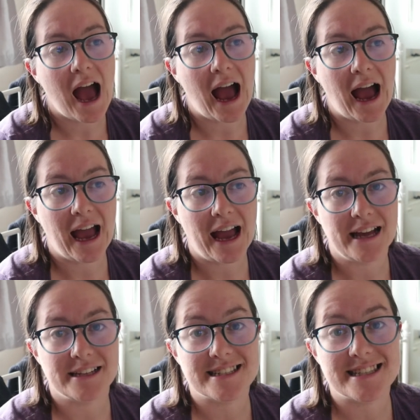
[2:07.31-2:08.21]

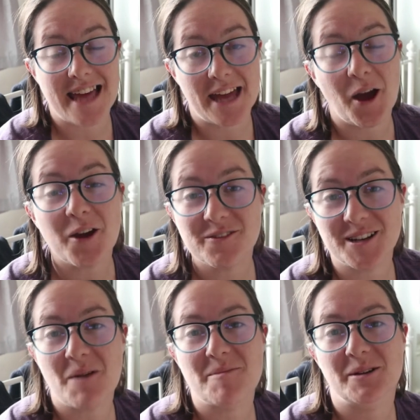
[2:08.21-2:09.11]
And then hopefully
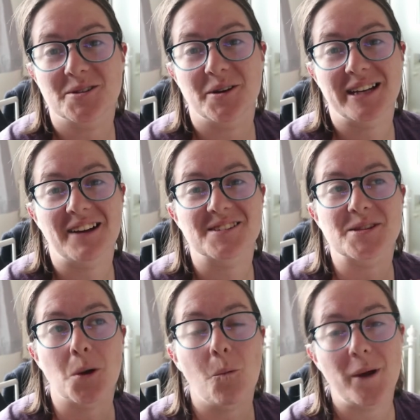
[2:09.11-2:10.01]
I'll be able to announce
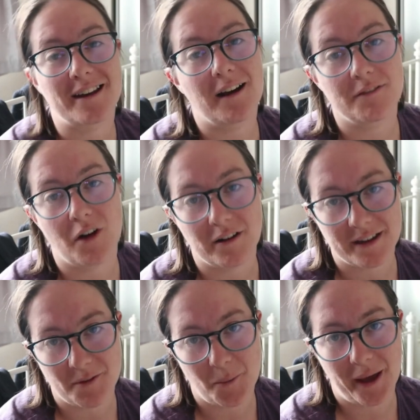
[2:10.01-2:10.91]
the winner of our
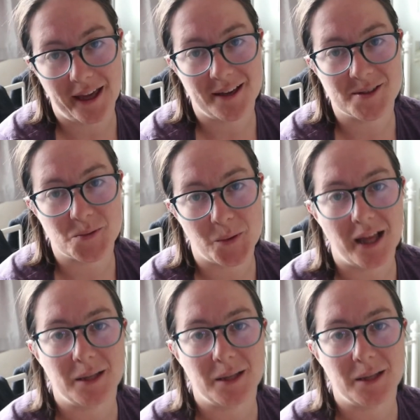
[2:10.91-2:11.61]
giveaway as well.